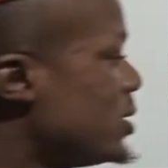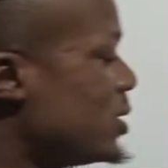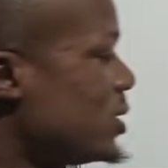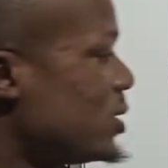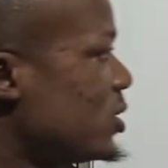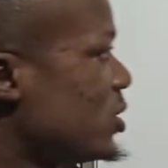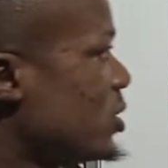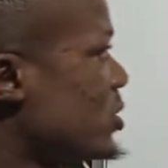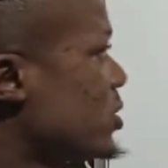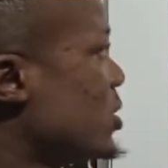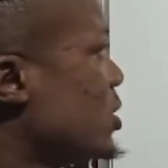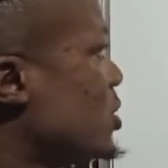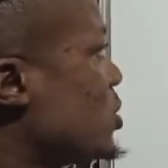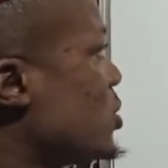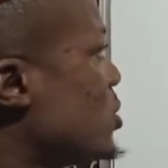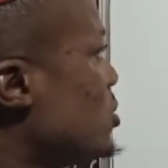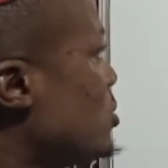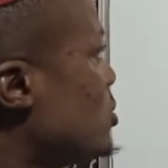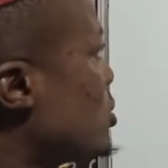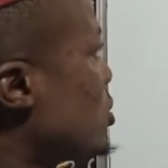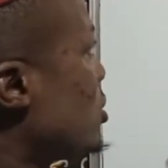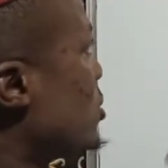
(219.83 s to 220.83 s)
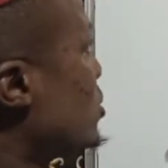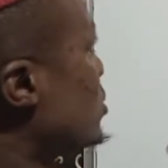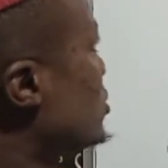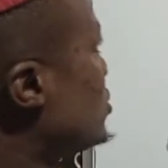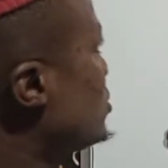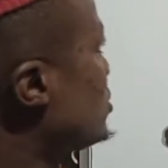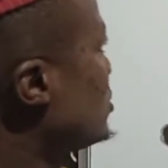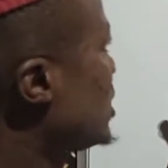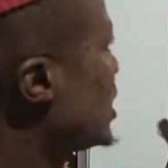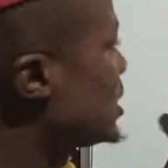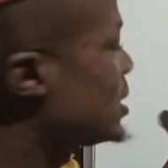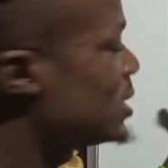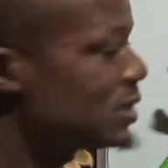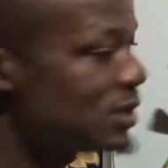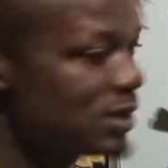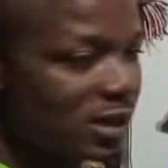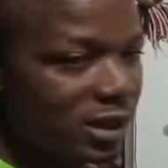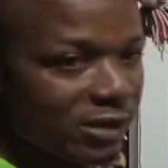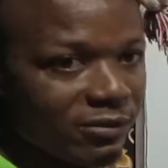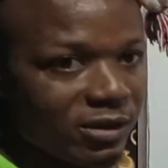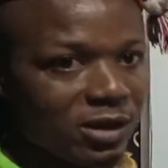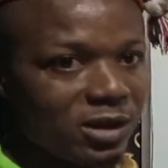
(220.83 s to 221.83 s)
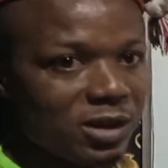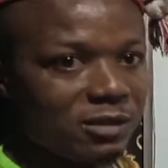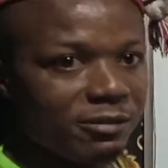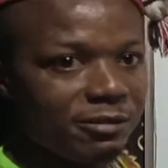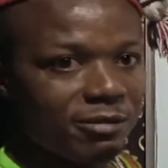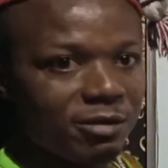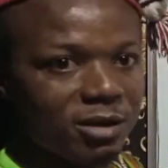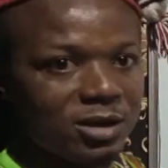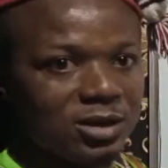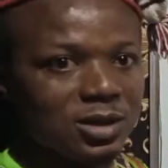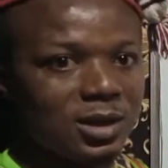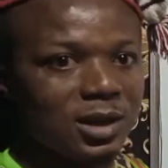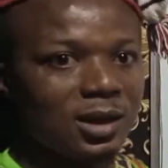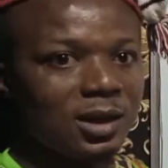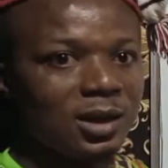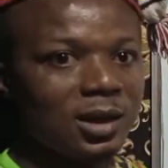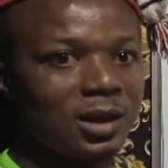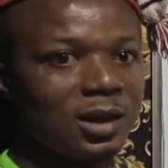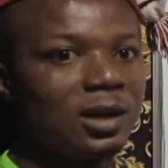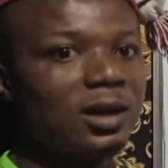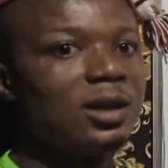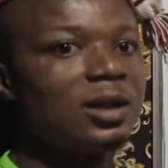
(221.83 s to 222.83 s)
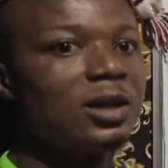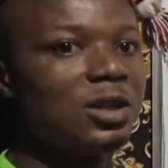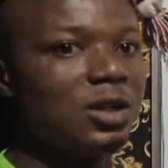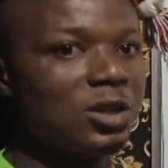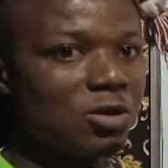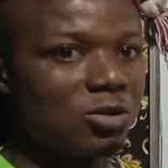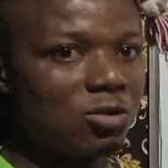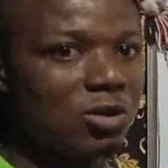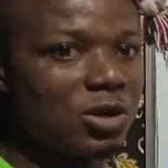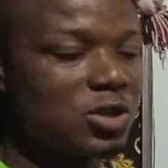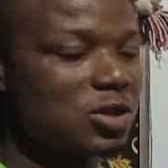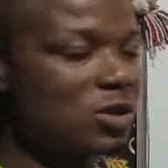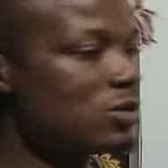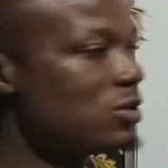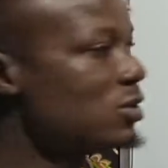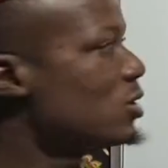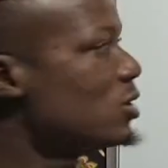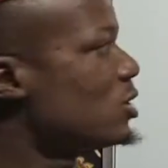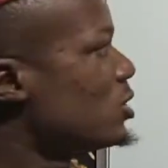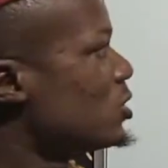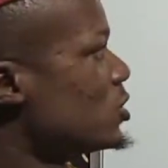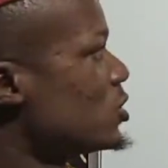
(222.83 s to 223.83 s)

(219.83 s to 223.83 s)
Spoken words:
This is just the solution to that given differential equation.